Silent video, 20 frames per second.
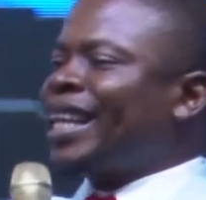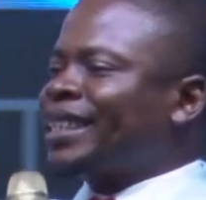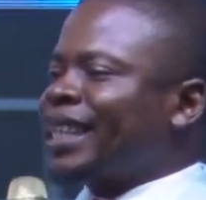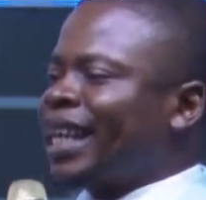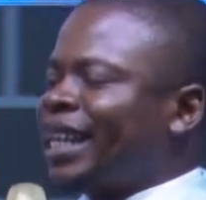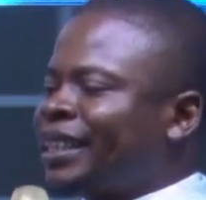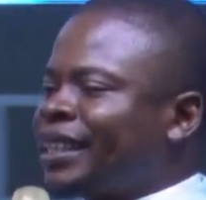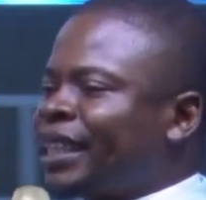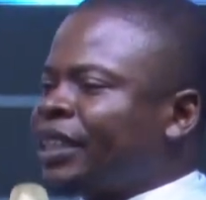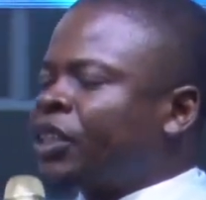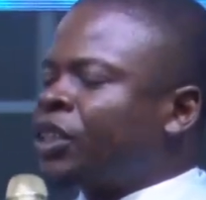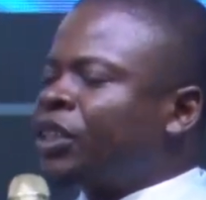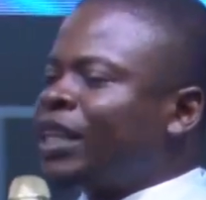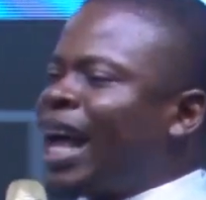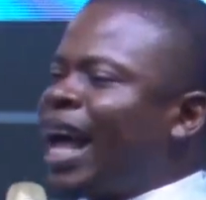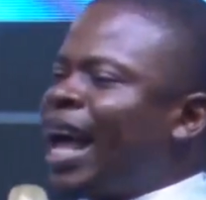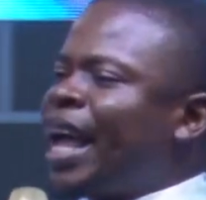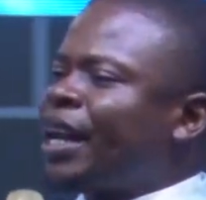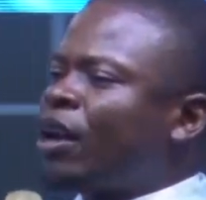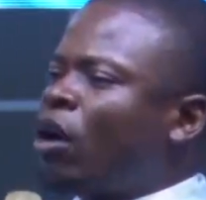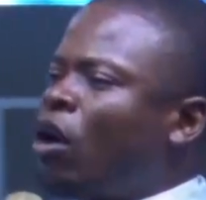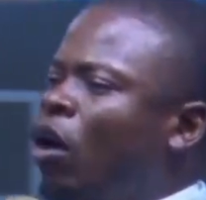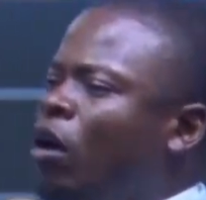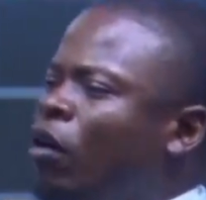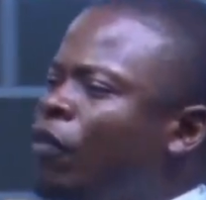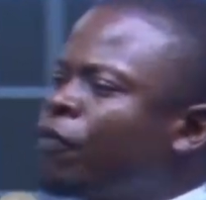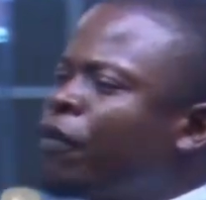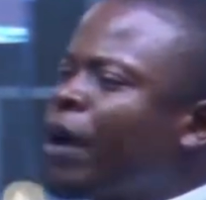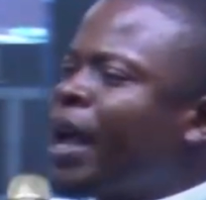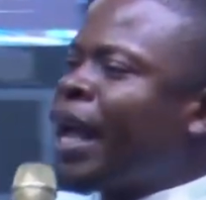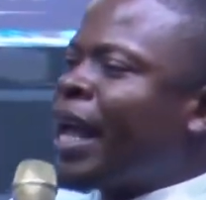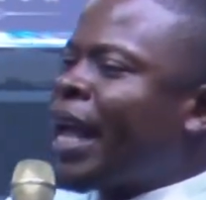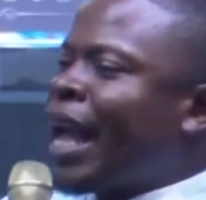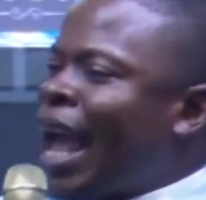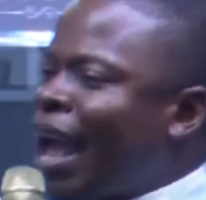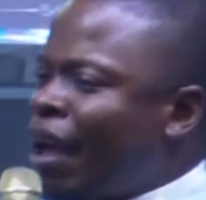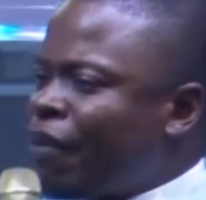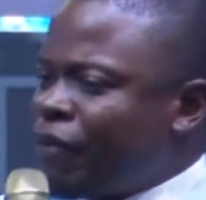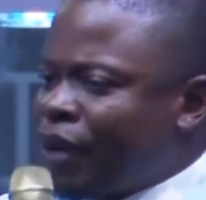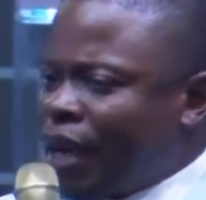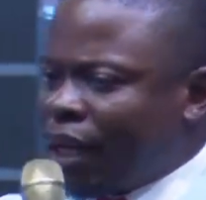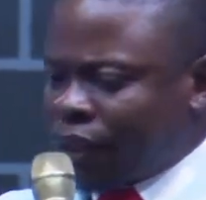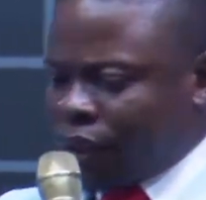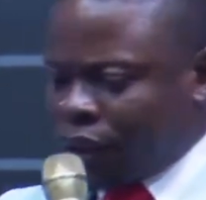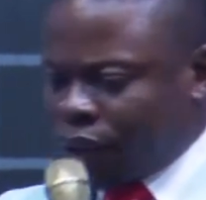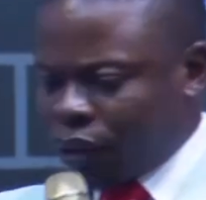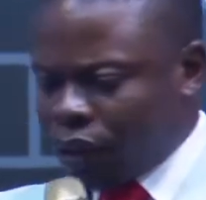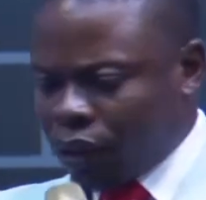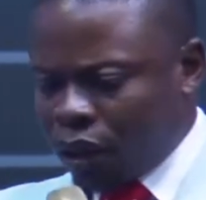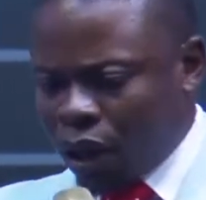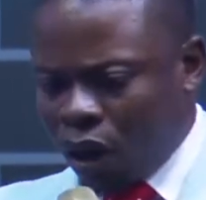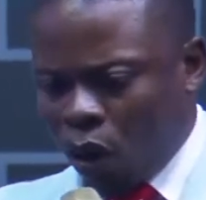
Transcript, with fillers: it is a sign of heaviness.